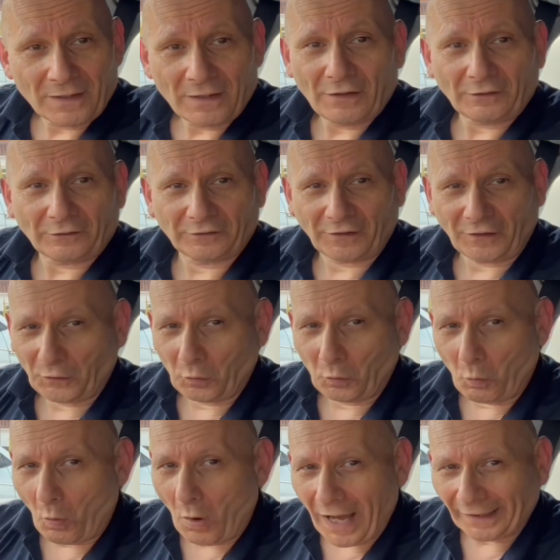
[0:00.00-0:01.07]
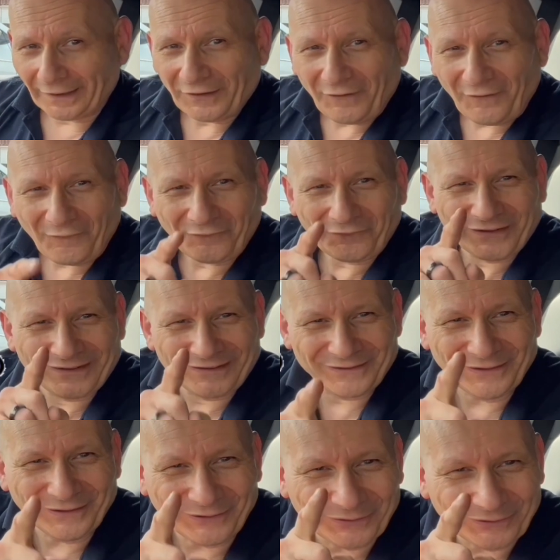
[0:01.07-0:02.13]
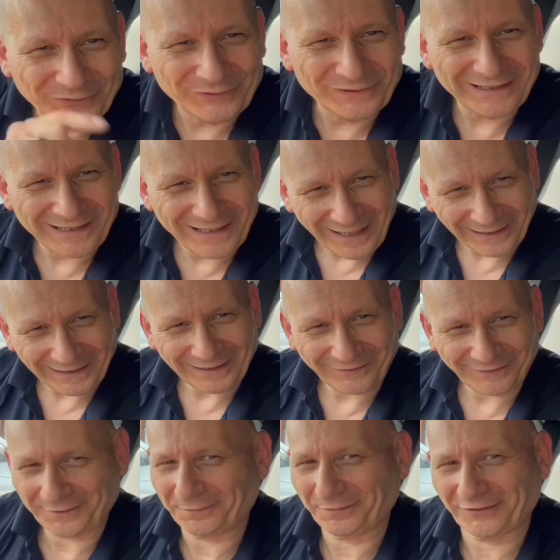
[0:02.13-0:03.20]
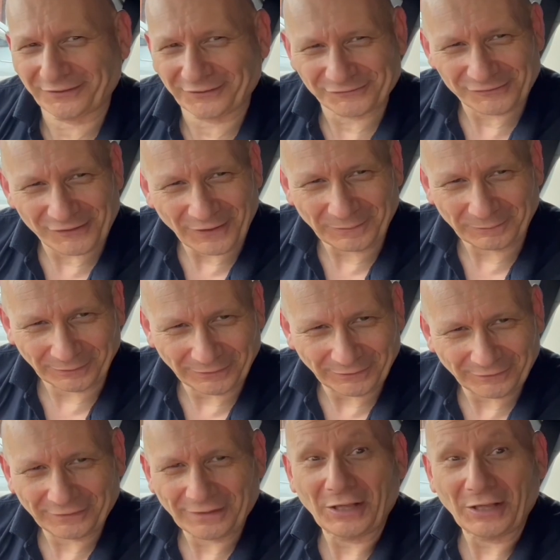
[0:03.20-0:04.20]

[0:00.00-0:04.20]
So one of you lucky subscribers